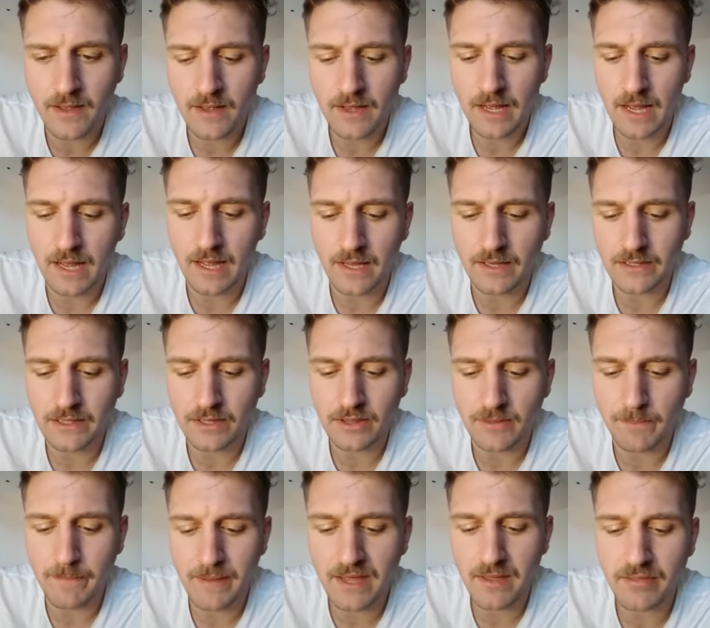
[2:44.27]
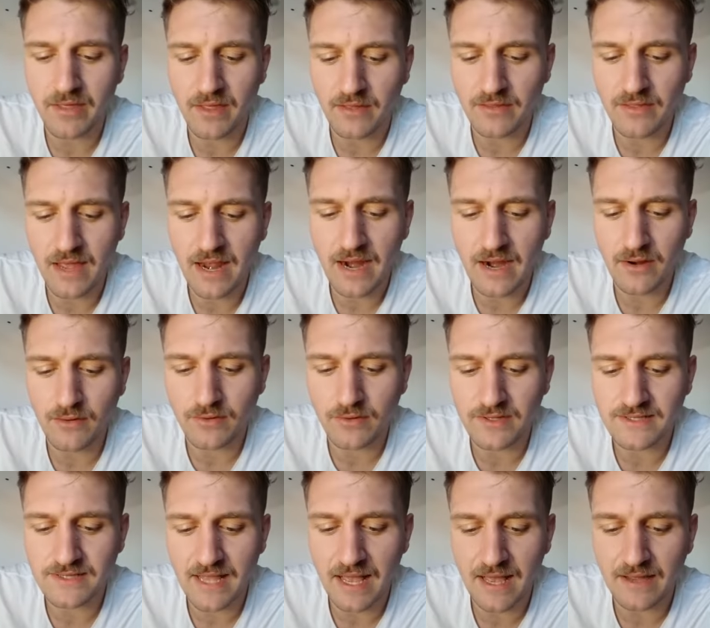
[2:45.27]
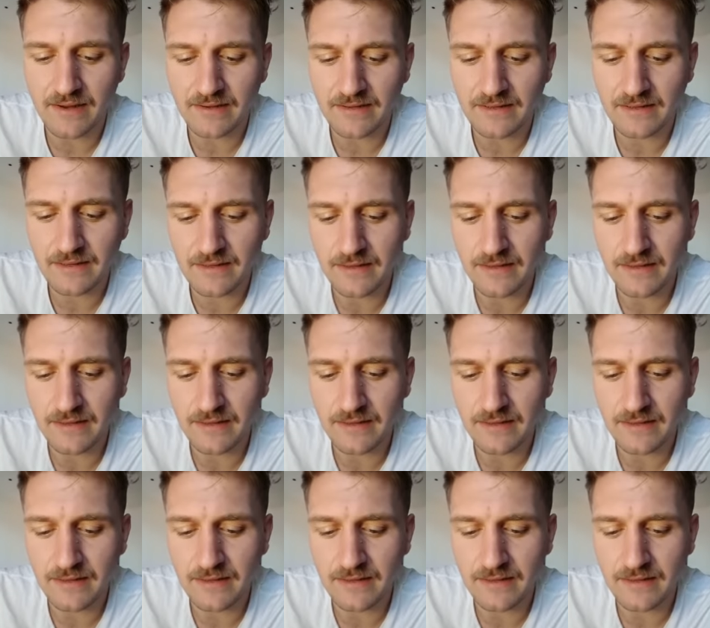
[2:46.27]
and the big thing there is that